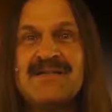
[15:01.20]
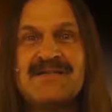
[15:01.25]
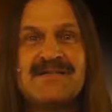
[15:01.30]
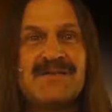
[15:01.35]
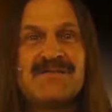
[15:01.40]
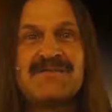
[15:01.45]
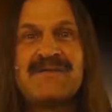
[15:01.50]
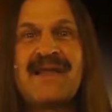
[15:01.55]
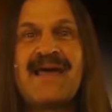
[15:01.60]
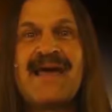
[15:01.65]

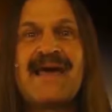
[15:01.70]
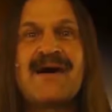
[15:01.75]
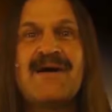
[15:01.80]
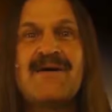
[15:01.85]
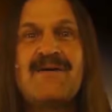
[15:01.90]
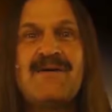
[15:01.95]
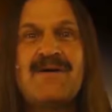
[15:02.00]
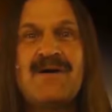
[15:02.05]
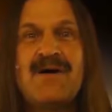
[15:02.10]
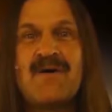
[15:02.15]
So
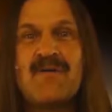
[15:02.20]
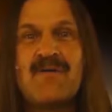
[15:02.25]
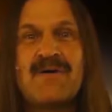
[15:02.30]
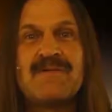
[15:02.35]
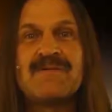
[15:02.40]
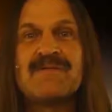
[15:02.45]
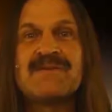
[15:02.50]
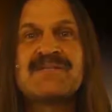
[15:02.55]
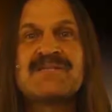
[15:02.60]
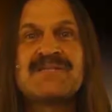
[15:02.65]
now
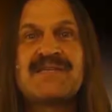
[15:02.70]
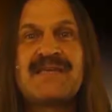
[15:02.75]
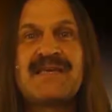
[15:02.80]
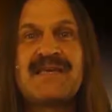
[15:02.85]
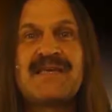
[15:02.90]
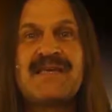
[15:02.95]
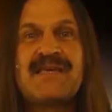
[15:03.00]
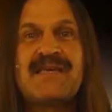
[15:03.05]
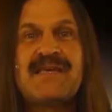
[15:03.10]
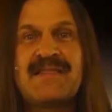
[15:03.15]
we will
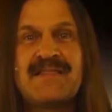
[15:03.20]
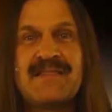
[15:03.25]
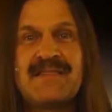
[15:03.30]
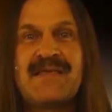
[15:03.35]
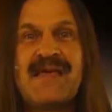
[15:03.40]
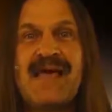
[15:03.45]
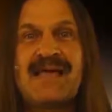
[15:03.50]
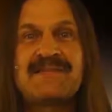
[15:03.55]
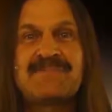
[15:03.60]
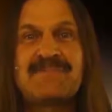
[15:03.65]
see
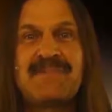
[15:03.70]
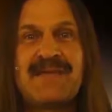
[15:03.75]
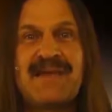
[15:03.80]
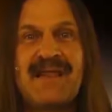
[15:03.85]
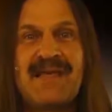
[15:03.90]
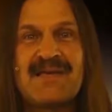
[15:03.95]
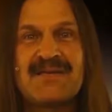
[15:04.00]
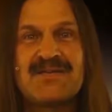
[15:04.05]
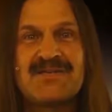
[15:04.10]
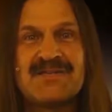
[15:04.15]
the
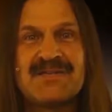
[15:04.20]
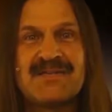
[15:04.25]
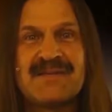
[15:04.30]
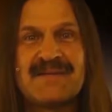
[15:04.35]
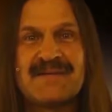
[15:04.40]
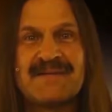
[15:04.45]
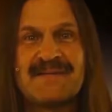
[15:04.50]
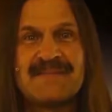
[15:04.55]
explanation.